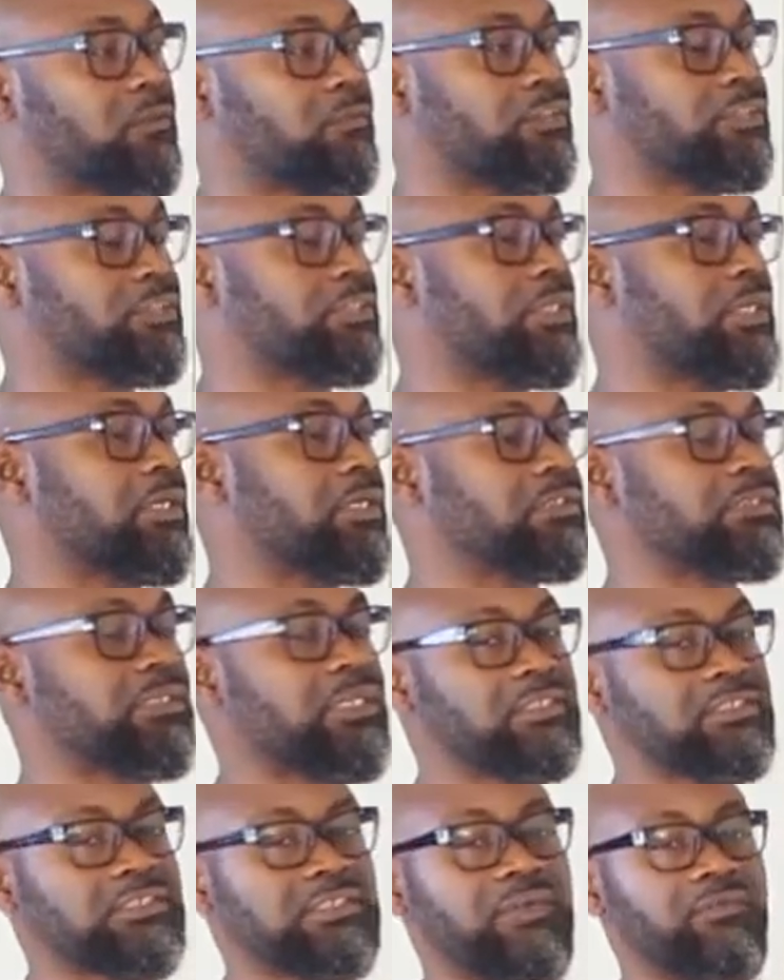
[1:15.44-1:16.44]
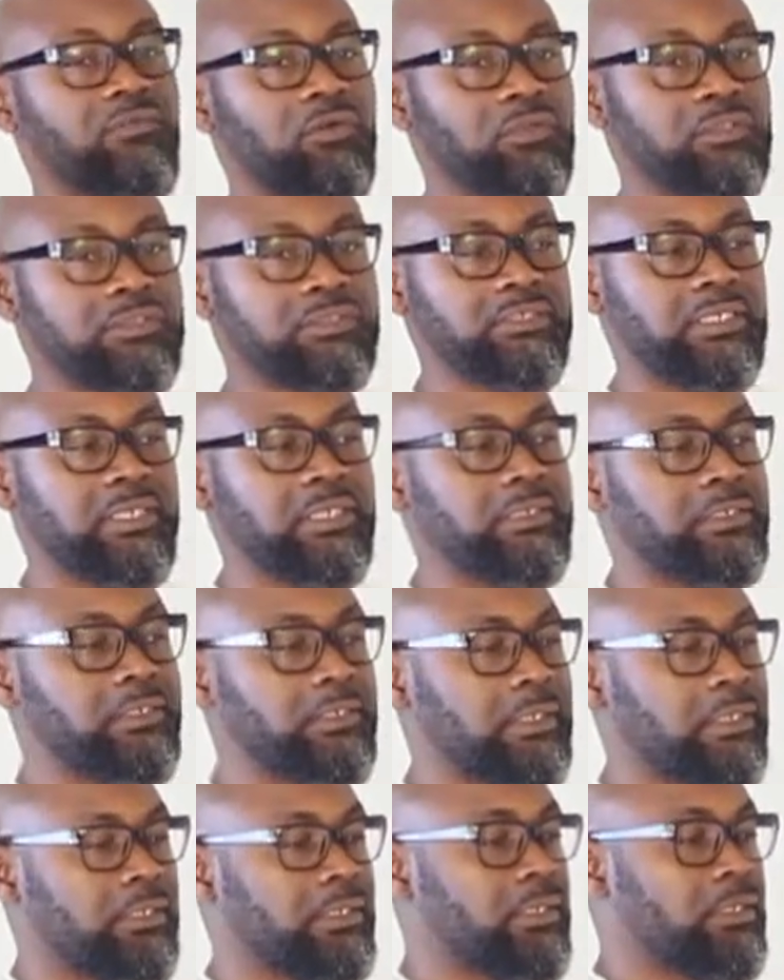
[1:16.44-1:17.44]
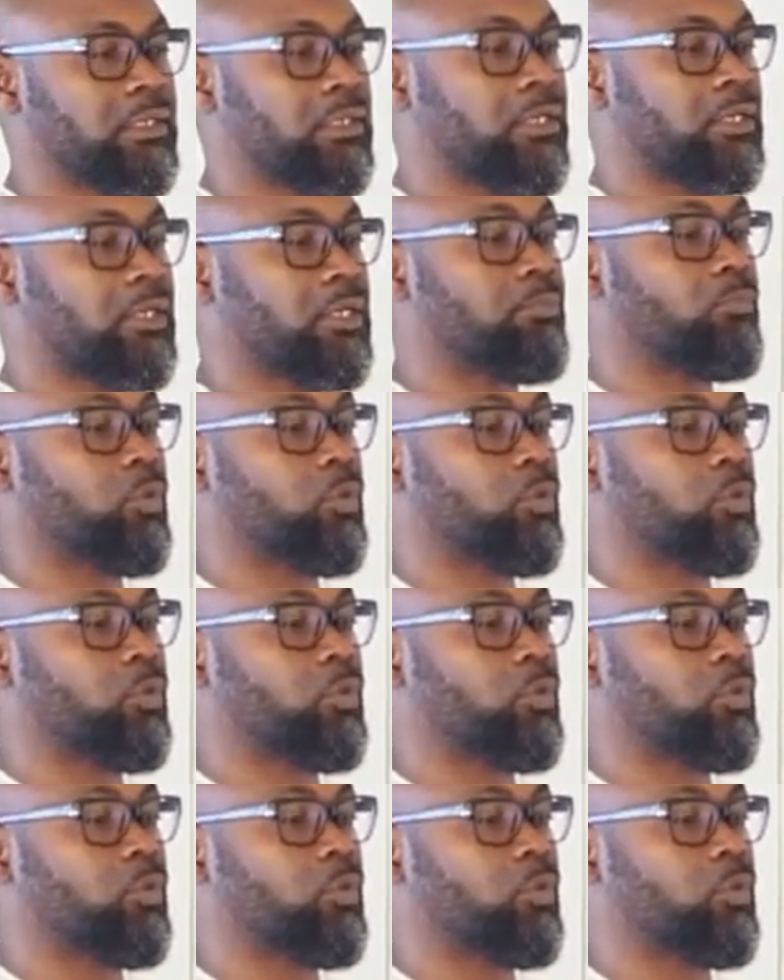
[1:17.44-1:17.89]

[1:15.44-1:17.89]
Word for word: of the Shells and the Chevrons and the